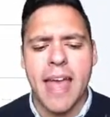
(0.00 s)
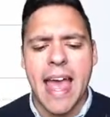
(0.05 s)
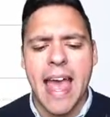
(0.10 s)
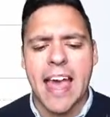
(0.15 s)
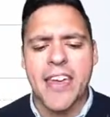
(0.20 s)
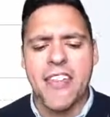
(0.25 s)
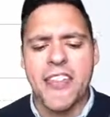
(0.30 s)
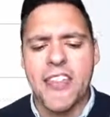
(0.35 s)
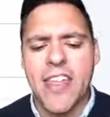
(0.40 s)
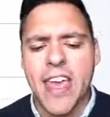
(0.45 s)

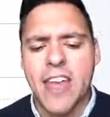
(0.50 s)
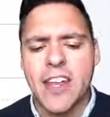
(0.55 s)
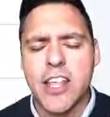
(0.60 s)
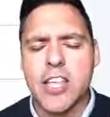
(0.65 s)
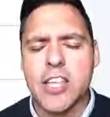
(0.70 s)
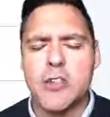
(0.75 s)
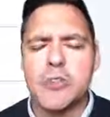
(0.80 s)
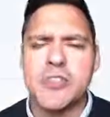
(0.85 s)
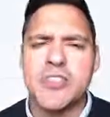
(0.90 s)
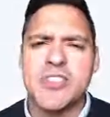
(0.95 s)
and then
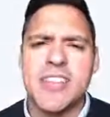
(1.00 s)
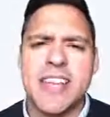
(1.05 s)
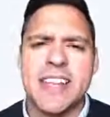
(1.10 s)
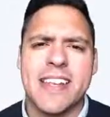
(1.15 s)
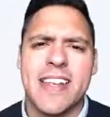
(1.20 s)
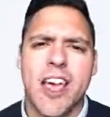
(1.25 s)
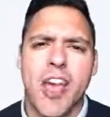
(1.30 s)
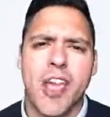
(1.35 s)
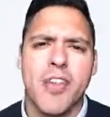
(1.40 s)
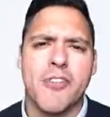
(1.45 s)
you
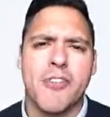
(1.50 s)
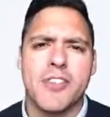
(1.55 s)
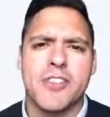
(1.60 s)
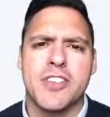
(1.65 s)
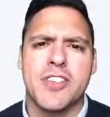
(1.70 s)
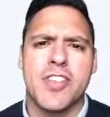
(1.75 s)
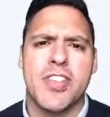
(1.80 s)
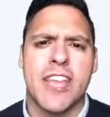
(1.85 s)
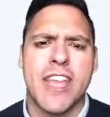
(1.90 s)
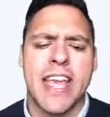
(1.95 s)
send it over
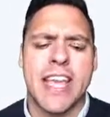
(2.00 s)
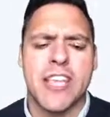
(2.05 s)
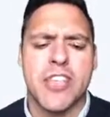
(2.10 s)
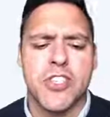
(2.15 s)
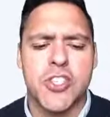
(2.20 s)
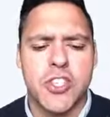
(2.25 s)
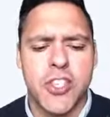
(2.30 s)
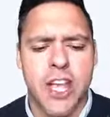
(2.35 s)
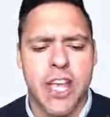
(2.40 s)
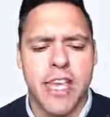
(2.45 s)
to the
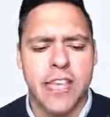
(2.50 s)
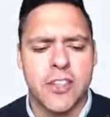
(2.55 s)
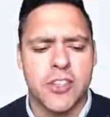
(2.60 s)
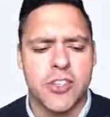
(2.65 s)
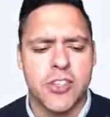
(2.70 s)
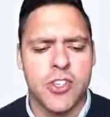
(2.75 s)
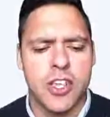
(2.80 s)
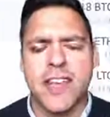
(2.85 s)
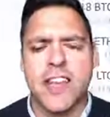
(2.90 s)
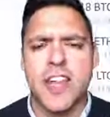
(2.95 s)

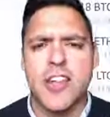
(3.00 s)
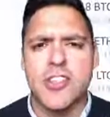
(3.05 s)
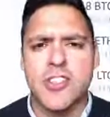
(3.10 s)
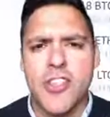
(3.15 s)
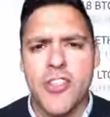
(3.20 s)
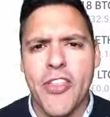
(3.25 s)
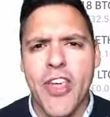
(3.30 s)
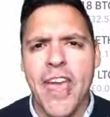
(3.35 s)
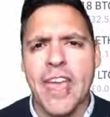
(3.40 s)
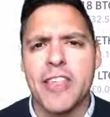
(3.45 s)
exchange.
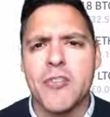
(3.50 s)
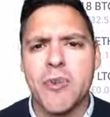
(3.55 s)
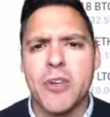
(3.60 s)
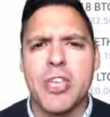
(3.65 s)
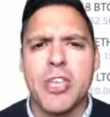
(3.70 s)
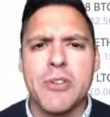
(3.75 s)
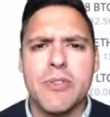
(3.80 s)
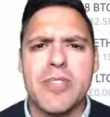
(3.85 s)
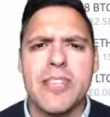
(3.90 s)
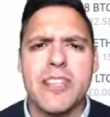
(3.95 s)
So that is
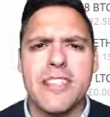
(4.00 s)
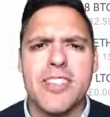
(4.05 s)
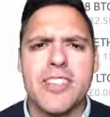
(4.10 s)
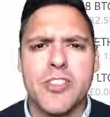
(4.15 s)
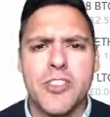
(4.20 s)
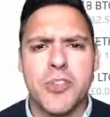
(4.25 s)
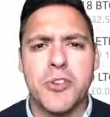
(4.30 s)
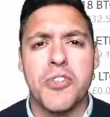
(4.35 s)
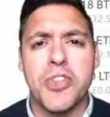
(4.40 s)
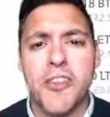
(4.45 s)
what you need to
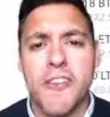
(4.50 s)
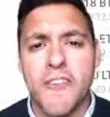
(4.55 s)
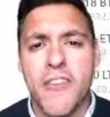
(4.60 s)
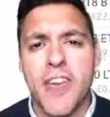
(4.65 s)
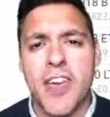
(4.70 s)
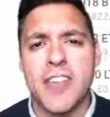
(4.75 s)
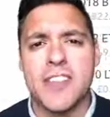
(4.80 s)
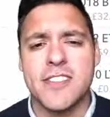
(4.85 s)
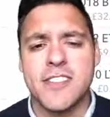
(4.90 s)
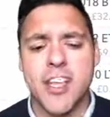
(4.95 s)
do the
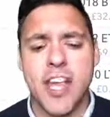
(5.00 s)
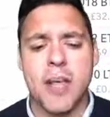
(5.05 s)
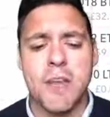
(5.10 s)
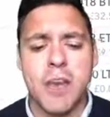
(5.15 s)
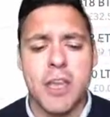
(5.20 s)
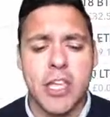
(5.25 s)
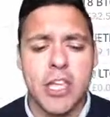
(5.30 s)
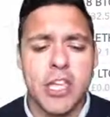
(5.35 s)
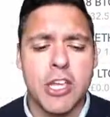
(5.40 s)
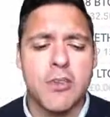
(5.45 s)
first
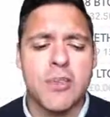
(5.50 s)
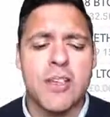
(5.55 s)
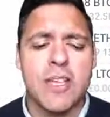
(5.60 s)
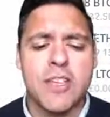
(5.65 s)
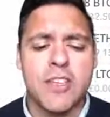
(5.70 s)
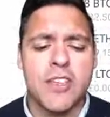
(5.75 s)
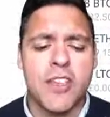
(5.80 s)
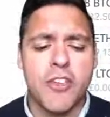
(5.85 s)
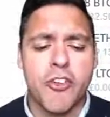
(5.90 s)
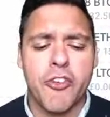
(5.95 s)
time. You
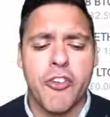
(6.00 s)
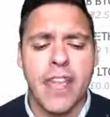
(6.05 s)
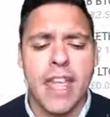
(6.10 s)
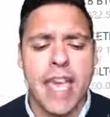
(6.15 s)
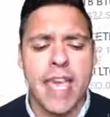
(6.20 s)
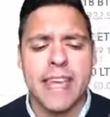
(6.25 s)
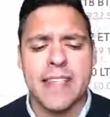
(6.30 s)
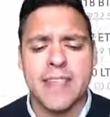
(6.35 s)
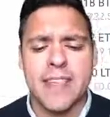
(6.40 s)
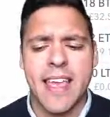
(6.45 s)
need to
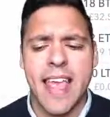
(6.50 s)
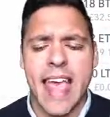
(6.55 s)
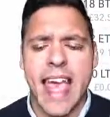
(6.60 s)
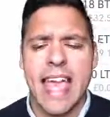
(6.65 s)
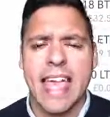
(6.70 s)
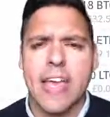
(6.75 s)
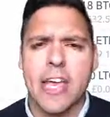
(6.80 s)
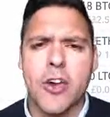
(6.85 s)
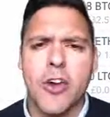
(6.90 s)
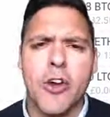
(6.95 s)
create
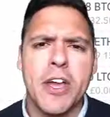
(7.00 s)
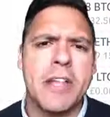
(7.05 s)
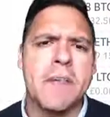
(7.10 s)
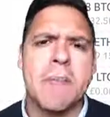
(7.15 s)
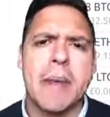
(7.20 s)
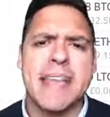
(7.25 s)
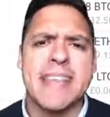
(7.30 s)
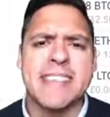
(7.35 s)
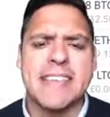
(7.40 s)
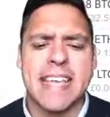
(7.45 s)
a
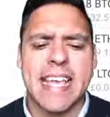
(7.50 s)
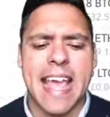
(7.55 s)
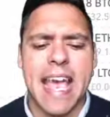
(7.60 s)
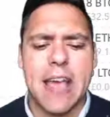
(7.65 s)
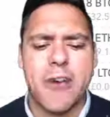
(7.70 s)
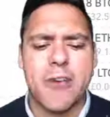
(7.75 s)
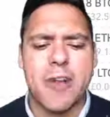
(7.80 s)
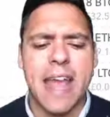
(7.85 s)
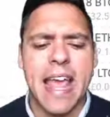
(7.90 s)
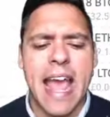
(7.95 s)
Coinbase
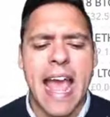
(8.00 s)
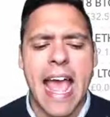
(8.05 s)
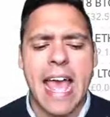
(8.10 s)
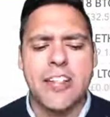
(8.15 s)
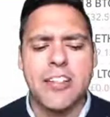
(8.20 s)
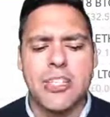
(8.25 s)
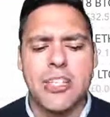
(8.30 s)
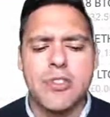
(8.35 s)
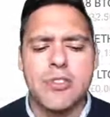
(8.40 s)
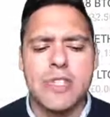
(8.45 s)
account
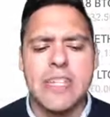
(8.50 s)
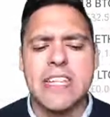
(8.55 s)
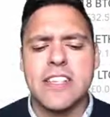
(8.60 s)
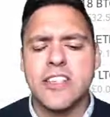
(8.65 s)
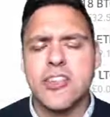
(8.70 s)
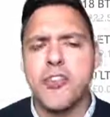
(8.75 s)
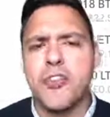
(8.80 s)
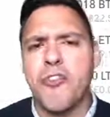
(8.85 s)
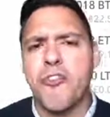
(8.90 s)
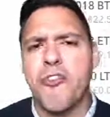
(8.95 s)
and you need
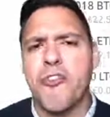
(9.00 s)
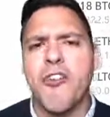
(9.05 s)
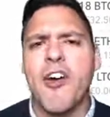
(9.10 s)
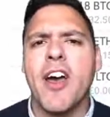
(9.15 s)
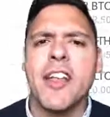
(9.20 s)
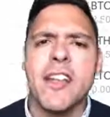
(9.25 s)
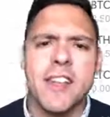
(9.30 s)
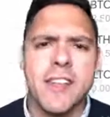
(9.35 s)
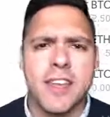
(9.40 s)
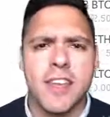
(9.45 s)
to
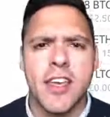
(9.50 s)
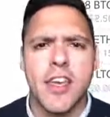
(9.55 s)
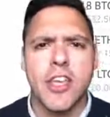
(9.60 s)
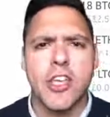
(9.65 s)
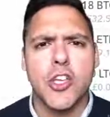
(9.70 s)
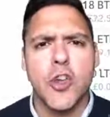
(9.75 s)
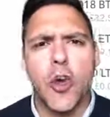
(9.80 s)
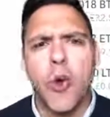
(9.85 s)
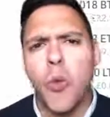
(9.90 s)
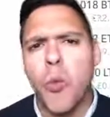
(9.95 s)
fund
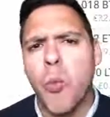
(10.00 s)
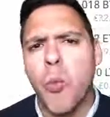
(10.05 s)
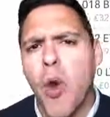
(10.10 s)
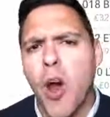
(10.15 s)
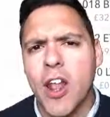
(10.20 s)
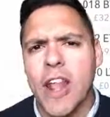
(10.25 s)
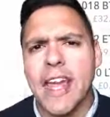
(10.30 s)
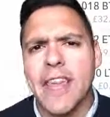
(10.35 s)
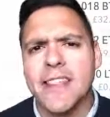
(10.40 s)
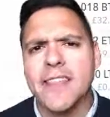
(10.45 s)
your
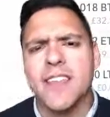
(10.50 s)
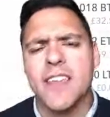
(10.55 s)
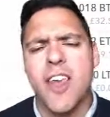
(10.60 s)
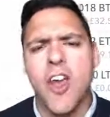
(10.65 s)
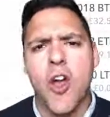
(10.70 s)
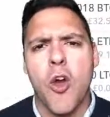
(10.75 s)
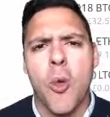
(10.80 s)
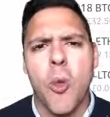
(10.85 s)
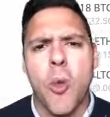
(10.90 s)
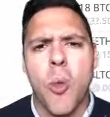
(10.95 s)
wallet
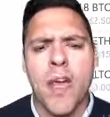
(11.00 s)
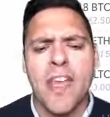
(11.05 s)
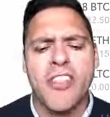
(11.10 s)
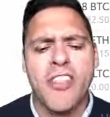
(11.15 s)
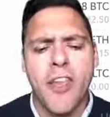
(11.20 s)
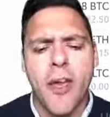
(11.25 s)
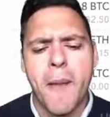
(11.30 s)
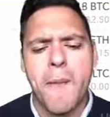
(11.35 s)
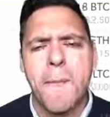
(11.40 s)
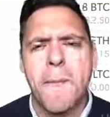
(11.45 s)

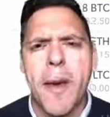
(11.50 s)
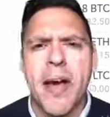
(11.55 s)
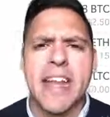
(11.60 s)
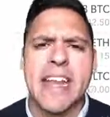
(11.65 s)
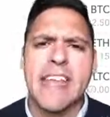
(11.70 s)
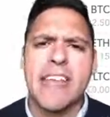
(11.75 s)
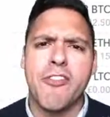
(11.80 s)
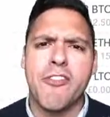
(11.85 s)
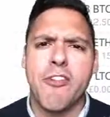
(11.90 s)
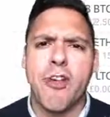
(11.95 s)
with
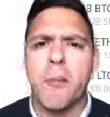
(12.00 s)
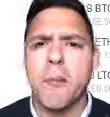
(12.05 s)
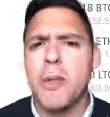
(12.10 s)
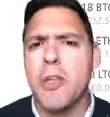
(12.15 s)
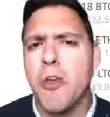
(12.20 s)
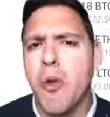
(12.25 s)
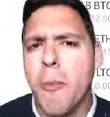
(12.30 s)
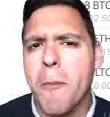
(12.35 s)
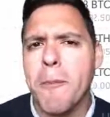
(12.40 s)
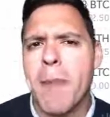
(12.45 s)
money from
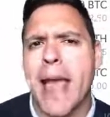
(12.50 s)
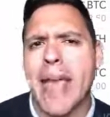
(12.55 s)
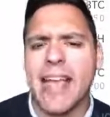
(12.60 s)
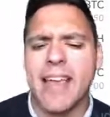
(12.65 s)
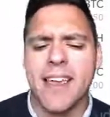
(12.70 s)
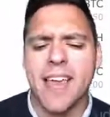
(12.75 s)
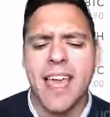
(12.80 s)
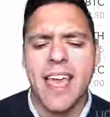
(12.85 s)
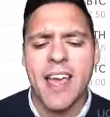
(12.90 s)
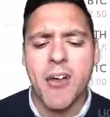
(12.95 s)
your
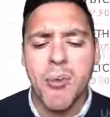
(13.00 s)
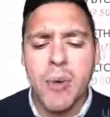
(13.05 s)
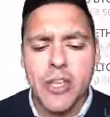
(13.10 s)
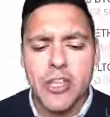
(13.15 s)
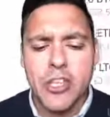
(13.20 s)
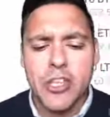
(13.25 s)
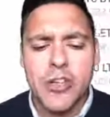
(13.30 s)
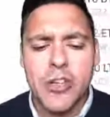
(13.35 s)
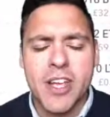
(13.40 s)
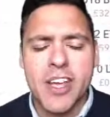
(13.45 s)
bank,
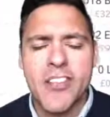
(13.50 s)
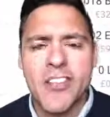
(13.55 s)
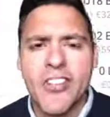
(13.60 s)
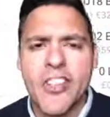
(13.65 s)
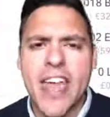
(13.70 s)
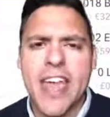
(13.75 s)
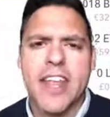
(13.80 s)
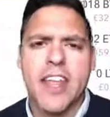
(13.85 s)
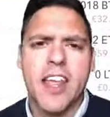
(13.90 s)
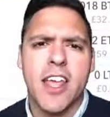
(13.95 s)
which you can
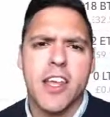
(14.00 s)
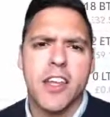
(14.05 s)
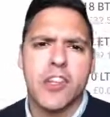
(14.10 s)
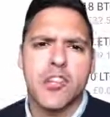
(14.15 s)
then